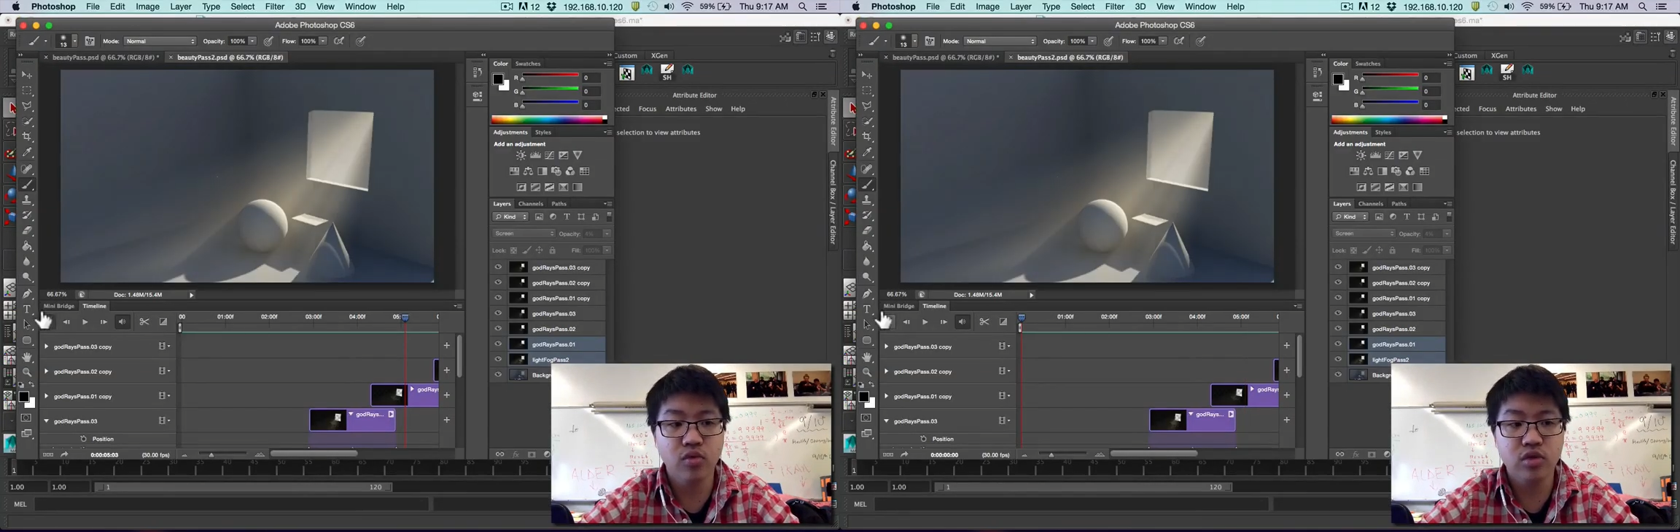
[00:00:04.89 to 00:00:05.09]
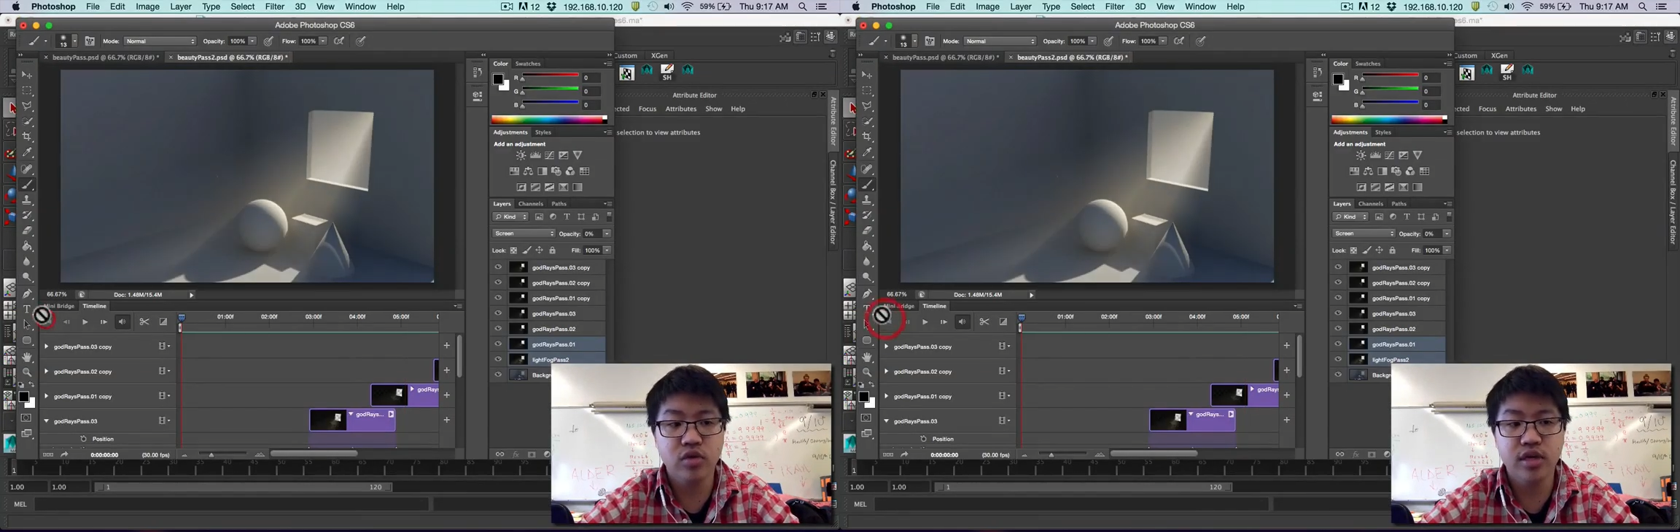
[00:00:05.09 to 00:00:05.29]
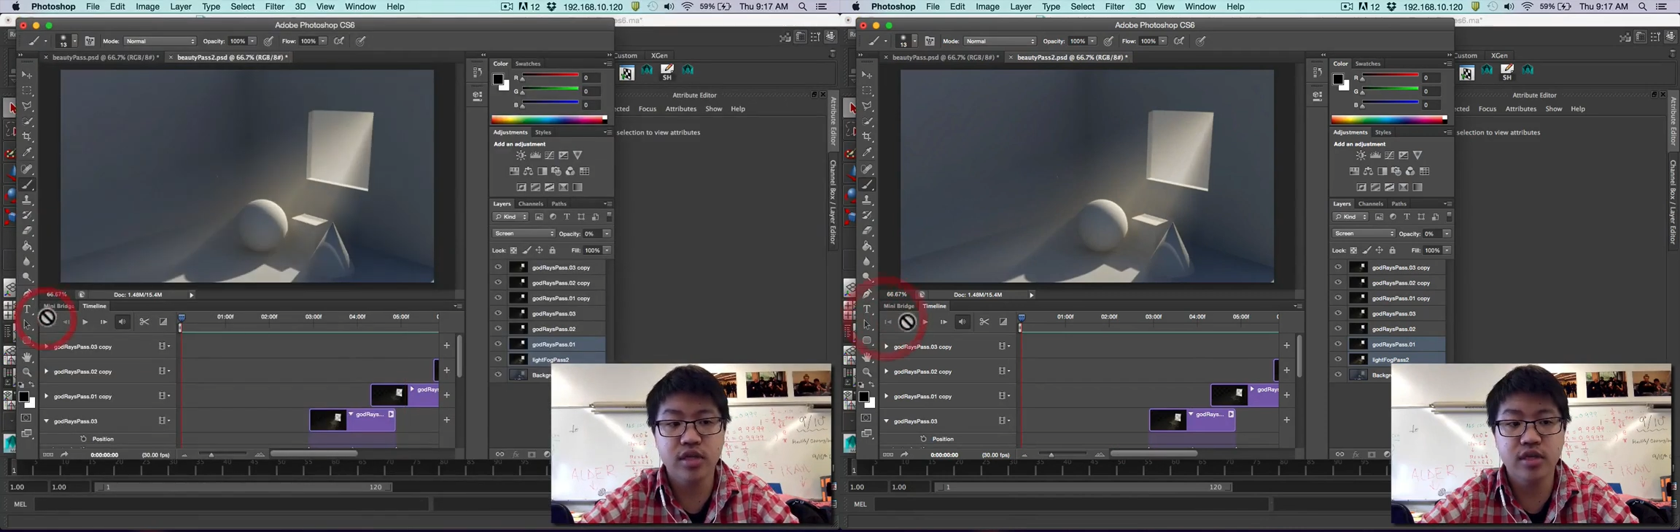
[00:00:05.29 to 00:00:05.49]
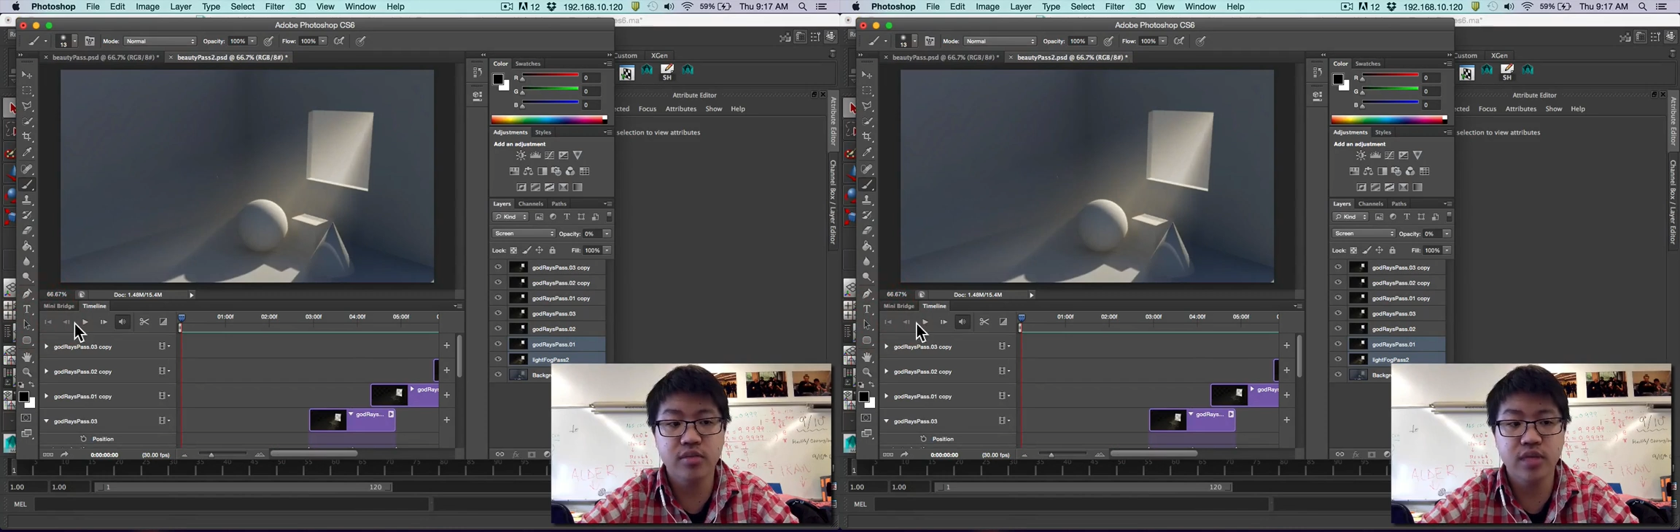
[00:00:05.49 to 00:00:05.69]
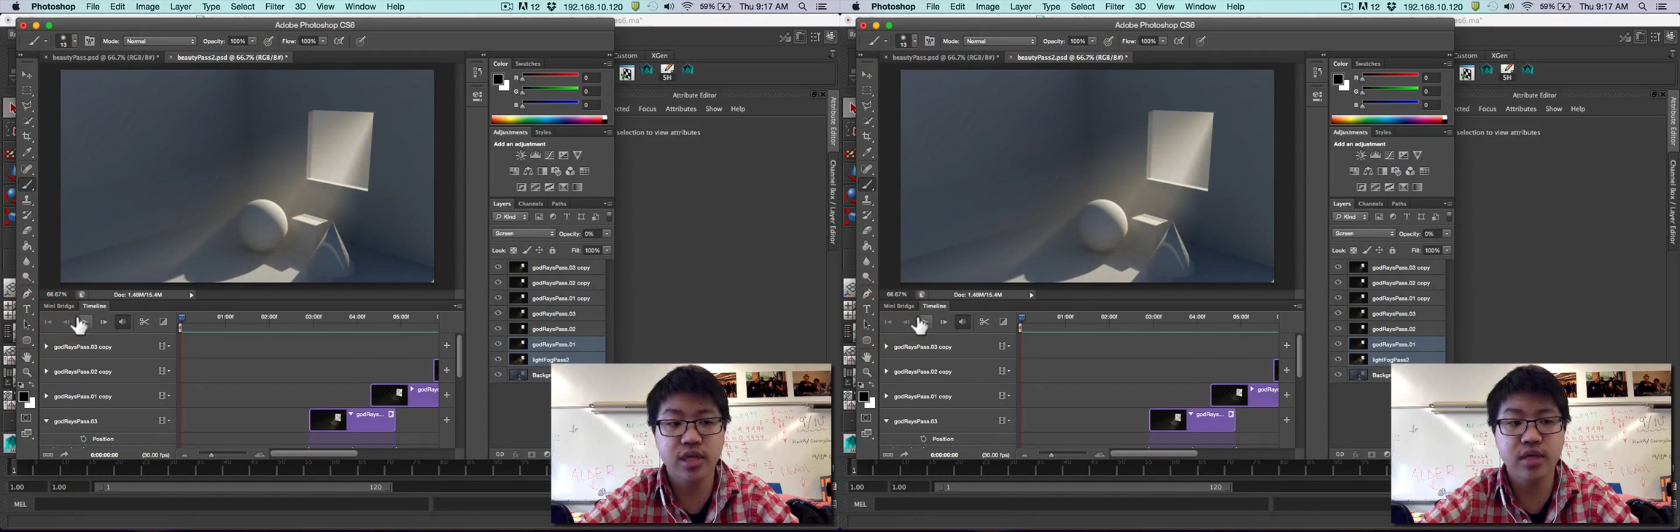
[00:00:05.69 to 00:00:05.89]
we're trying to
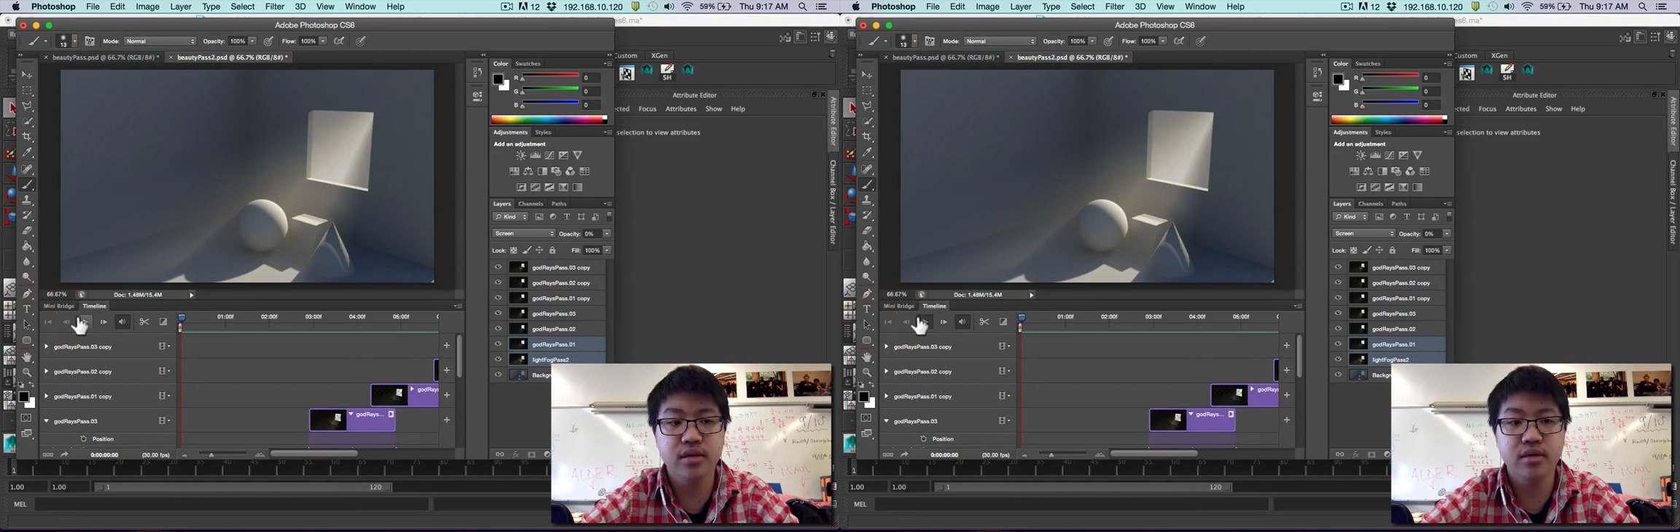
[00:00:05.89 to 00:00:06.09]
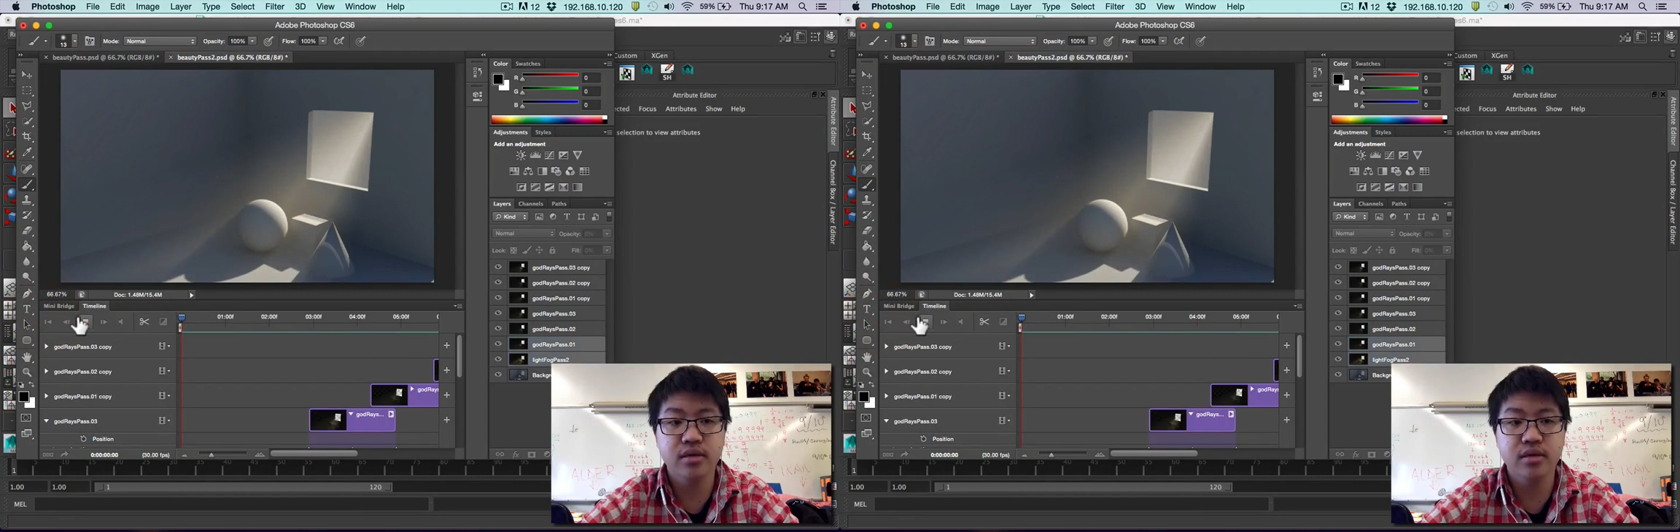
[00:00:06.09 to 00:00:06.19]
complete